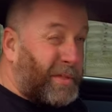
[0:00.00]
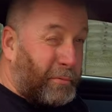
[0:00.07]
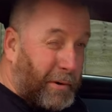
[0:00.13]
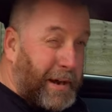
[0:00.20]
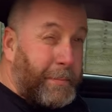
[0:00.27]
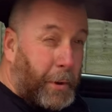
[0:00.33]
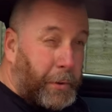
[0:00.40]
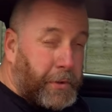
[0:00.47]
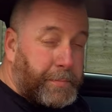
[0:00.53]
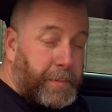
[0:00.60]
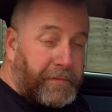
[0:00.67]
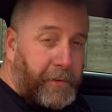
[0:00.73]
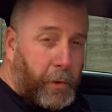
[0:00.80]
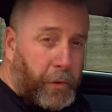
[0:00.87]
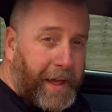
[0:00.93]
three models
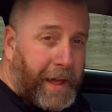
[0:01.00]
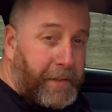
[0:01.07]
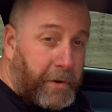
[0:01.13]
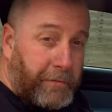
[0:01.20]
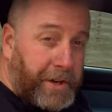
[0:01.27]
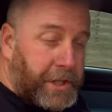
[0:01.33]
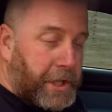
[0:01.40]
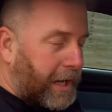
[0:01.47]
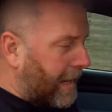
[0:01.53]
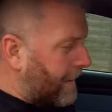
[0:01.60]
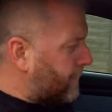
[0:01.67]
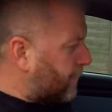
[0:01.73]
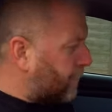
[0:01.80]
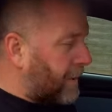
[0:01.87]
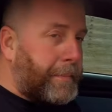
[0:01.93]
before that, the original
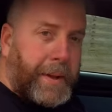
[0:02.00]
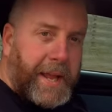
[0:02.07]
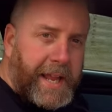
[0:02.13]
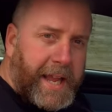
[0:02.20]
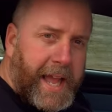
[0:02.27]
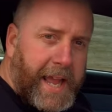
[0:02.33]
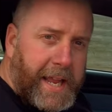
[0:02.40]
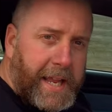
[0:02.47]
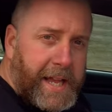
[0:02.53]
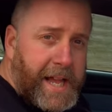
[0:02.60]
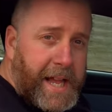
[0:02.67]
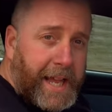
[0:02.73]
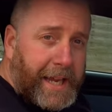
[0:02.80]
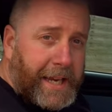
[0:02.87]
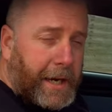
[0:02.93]
M3, being a
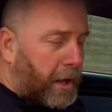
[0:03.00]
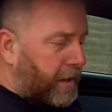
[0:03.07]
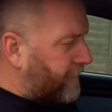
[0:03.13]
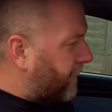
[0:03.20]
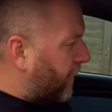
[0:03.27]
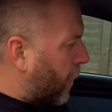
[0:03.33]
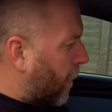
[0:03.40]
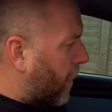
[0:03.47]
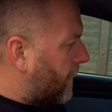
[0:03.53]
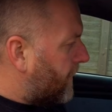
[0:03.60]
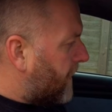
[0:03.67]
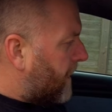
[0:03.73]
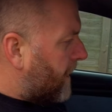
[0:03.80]
inline four.